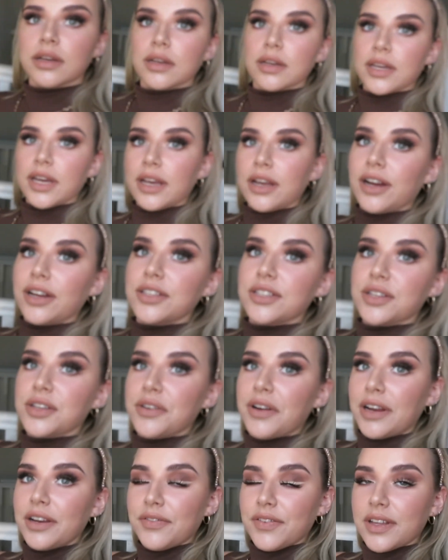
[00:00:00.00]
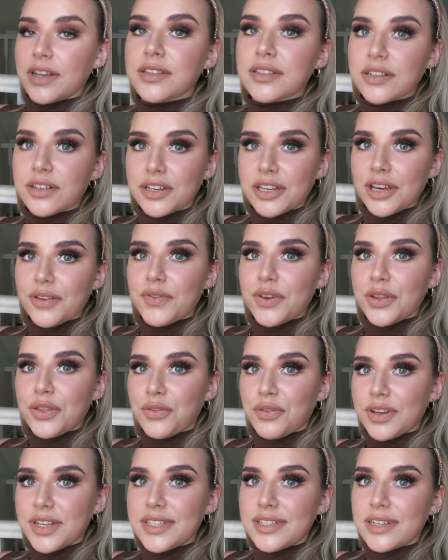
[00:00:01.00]
Okay guys, are you ready for this? I'm gonna give you a
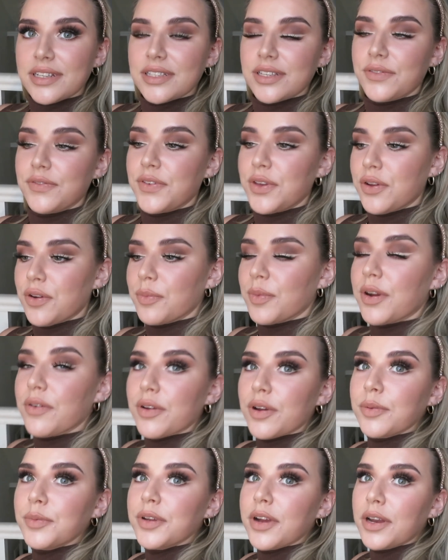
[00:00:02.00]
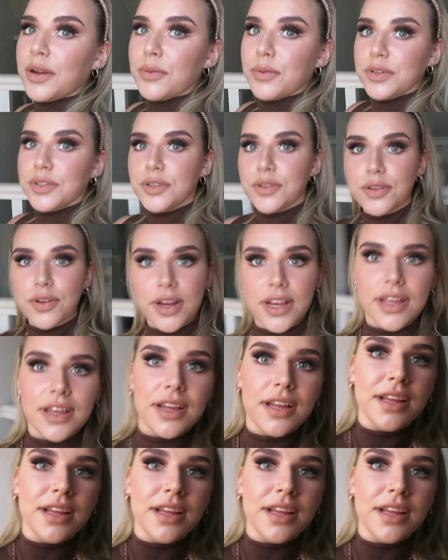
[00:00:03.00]
360 view of my room. You ready? 1, 2, 3.